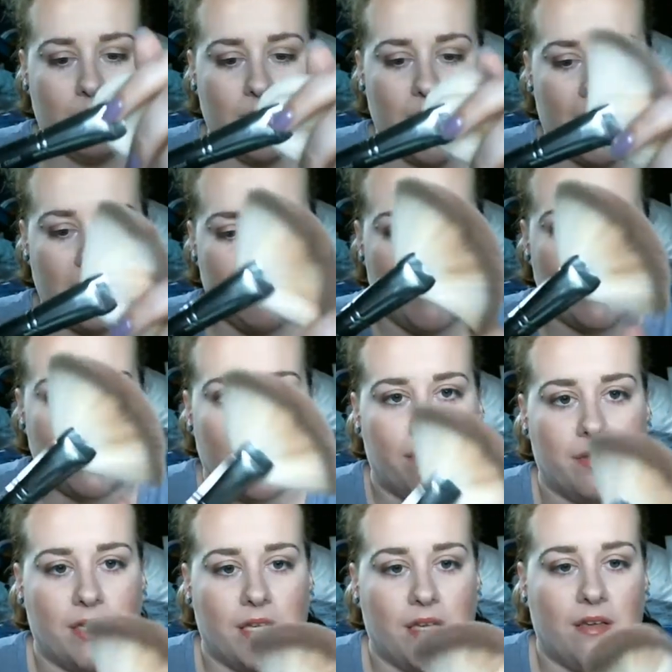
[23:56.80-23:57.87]
last month, I
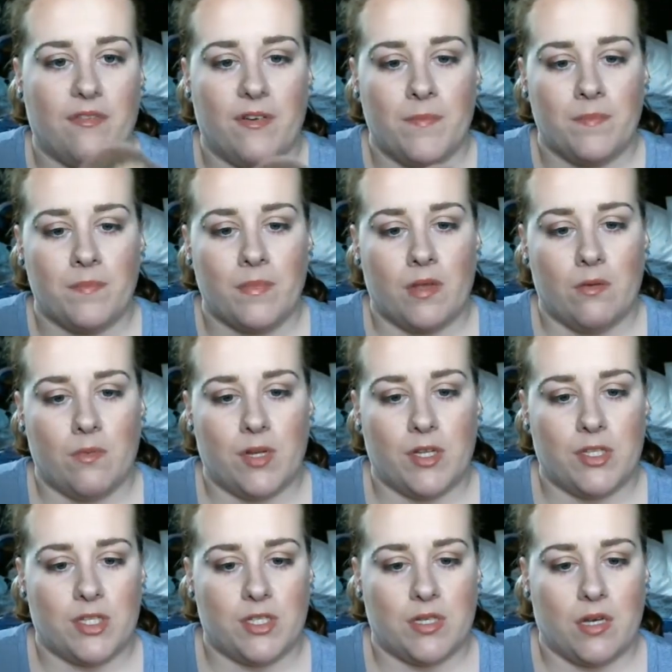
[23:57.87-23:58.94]
believe,
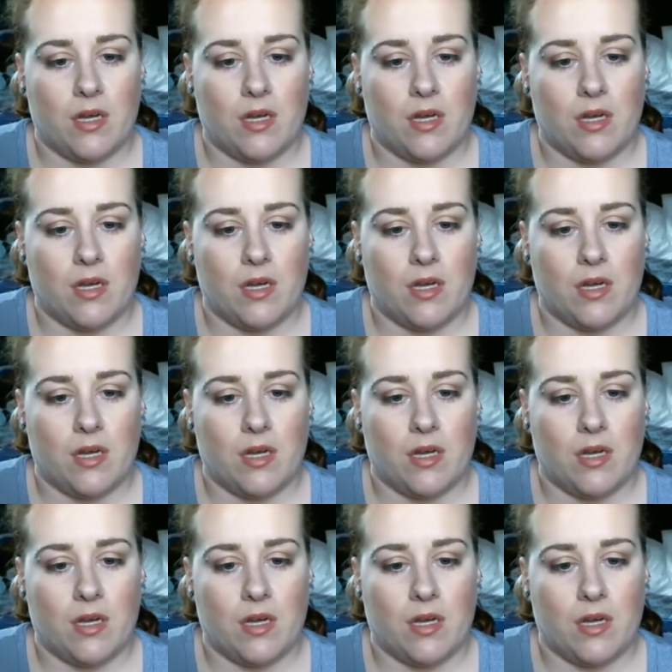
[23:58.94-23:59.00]
which